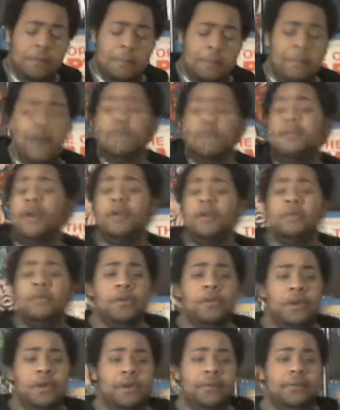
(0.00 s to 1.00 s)
My final
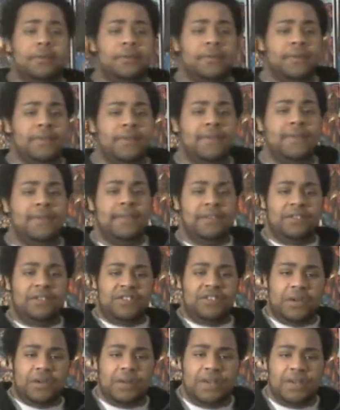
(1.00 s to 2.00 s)
point to say this
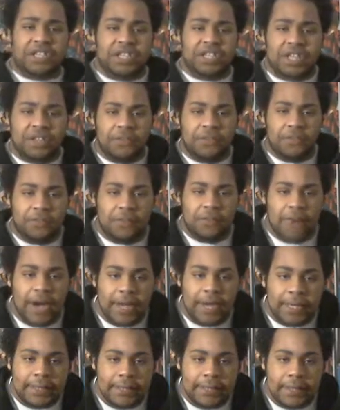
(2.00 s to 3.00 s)
generation is
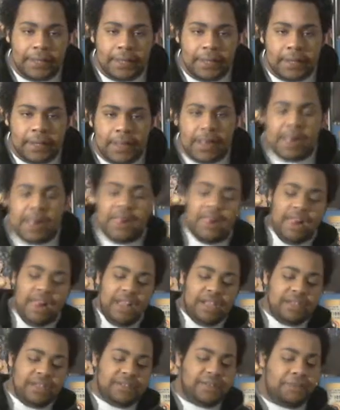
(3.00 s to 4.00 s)
fucked
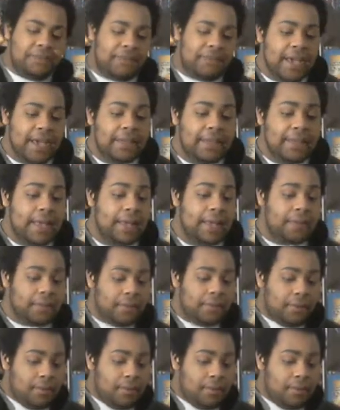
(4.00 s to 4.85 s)
is the fact that